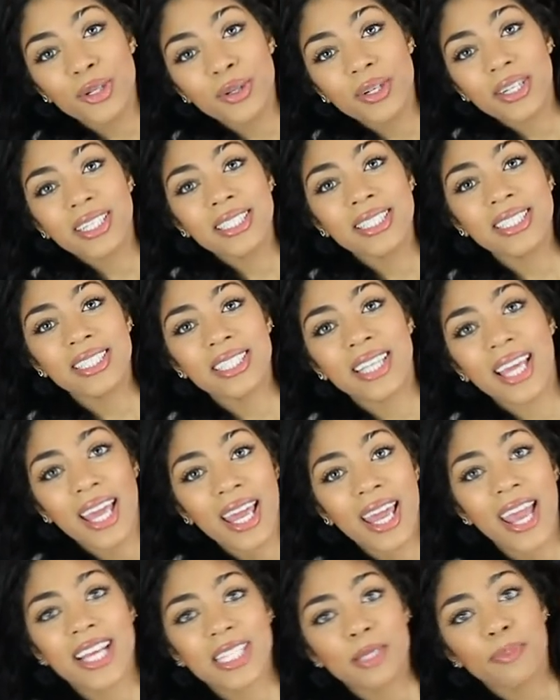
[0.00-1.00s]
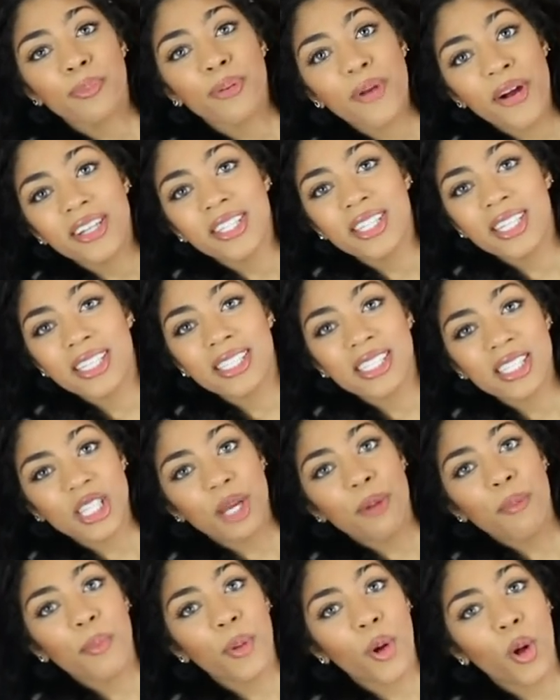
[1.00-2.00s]
you can see, it's pretty
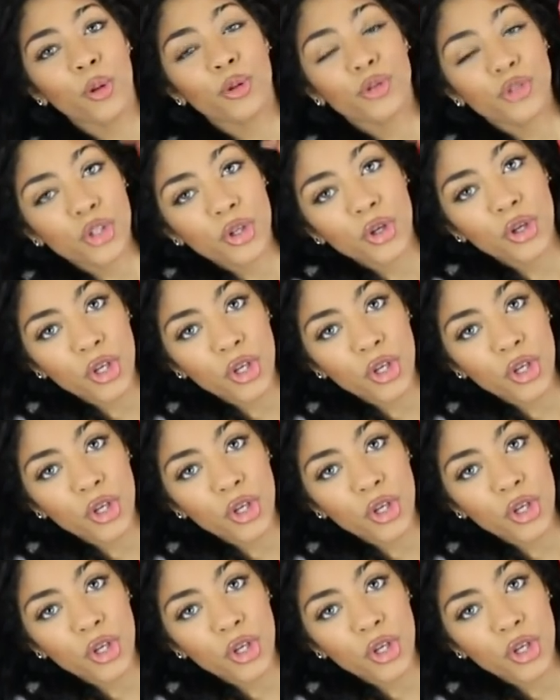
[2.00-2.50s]
simple to